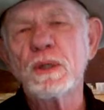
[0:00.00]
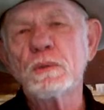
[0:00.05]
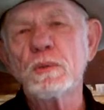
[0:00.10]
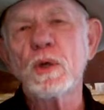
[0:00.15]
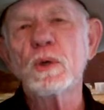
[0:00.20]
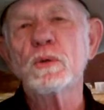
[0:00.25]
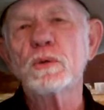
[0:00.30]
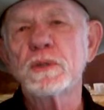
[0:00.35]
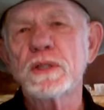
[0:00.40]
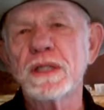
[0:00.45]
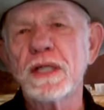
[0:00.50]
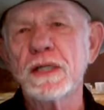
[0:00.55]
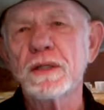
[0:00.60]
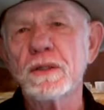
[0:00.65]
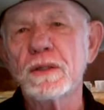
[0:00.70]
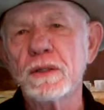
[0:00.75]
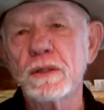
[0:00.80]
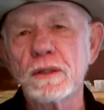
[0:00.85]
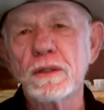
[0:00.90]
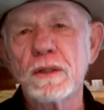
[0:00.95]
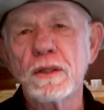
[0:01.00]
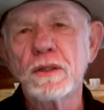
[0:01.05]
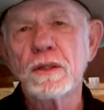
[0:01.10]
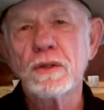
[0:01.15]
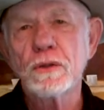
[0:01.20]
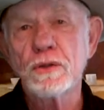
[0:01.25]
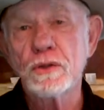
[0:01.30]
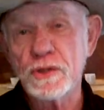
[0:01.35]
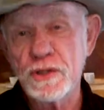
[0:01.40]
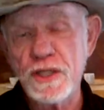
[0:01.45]
rode together
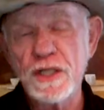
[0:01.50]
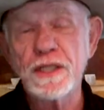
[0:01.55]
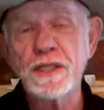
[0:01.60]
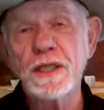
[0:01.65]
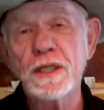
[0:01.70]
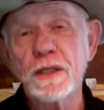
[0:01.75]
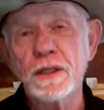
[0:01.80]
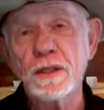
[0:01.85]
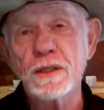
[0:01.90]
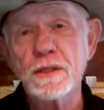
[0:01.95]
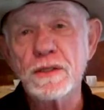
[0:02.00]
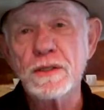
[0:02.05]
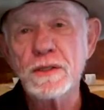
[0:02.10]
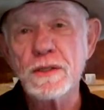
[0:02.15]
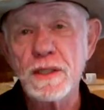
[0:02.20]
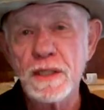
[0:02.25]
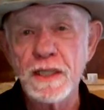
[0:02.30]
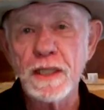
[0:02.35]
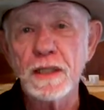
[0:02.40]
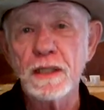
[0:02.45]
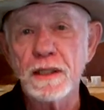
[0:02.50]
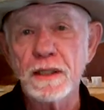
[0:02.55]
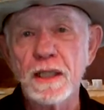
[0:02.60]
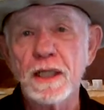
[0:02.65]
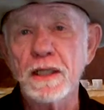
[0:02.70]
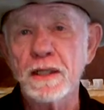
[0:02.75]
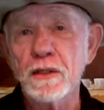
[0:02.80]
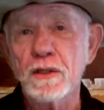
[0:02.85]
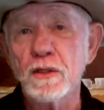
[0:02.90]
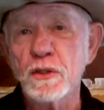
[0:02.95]
13 years, the gelding
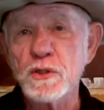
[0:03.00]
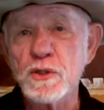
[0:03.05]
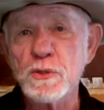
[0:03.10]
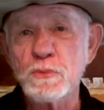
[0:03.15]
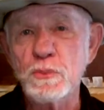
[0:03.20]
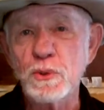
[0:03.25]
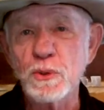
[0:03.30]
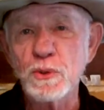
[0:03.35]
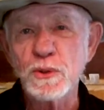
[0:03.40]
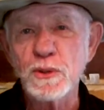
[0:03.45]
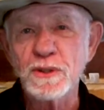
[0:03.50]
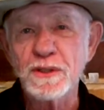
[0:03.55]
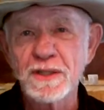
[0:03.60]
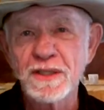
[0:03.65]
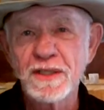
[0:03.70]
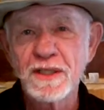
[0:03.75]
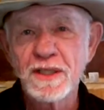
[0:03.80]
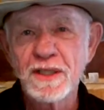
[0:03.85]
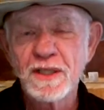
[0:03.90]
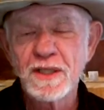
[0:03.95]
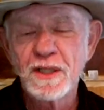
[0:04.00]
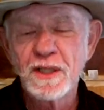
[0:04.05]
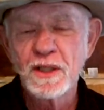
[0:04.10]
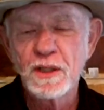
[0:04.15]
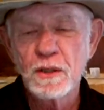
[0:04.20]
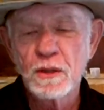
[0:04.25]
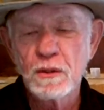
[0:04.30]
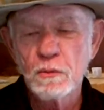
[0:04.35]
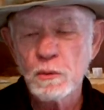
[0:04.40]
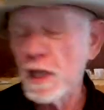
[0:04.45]
I called Spook.
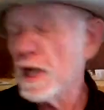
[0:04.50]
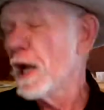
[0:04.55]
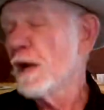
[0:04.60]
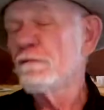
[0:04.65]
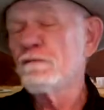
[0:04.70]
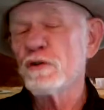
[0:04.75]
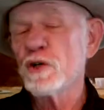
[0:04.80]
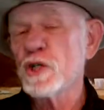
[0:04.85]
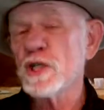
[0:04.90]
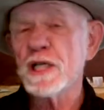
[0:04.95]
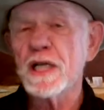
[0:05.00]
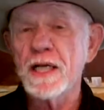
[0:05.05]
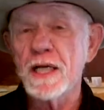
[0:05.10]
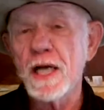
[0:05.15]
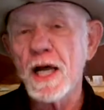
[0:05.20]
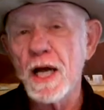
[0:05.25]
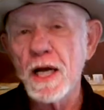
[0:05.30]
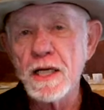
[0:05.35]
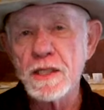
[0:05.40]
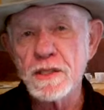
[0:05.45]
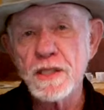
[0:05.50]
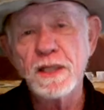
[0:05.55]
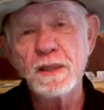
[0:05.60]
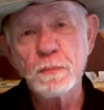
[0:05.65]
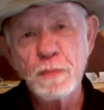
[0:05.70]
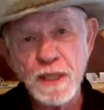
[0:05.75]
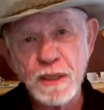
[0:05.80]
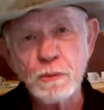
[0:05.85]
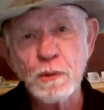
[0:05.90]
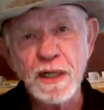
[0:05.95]
When I first laid eyes on the
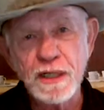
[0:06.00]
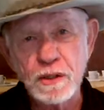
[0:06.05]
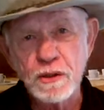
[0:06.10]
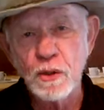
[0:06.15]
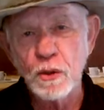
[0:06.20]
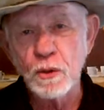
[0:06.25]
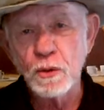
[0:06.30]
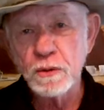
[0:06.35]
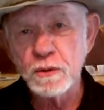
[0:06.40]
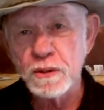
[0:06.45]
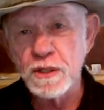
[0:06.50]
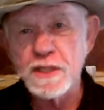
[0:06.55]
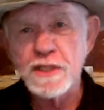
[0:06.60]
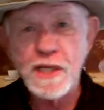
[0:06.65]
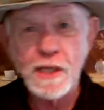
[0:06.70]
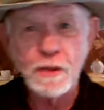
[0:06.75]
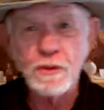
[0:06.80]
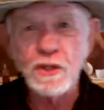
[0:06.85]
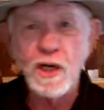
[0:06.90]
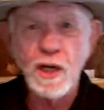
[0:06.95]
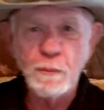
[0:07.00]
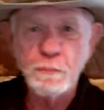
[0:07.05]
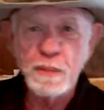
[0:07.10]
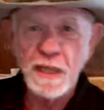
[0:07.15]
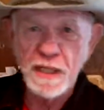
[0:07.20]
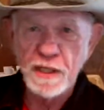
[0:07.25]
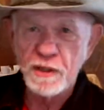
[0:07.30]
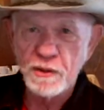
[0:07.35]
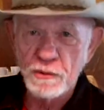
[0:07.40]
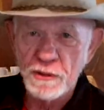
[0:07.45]
big white colt and his outlaw
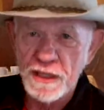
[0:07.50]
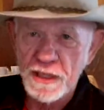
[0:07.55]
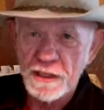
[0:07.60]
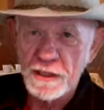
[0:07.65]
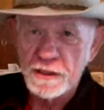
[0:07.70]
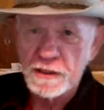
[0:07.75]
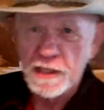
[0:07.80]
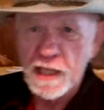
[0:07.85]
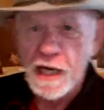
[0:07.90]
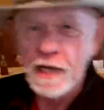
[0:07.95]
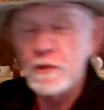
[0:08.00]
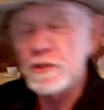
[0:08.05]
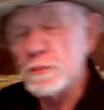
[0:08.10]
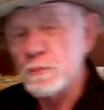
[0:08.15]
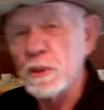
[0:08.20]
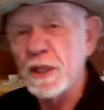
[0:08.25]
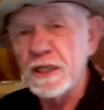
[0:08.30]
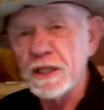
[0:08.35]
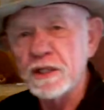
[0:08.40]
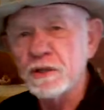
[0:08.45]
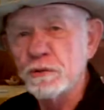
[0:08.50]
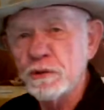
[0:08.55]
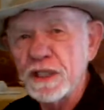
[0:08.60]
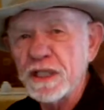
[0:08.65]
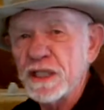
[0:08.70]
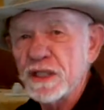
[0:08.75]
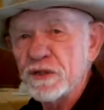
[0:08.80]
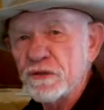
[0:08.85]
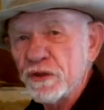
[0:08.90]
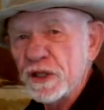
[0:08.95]
pedigree, I was breaking
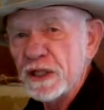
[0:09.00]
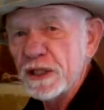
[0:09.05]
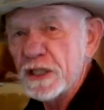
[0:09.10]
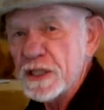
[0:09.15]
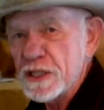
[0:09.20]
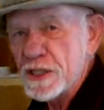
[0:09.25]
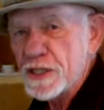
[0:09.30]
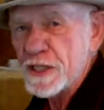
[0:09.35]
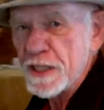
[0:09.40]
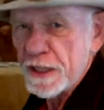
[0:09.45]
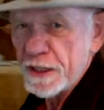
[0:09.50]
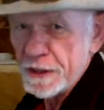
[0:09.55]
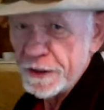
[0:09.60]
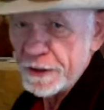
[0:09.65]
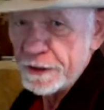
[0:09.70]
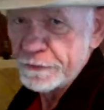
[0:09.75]
greens for English Sid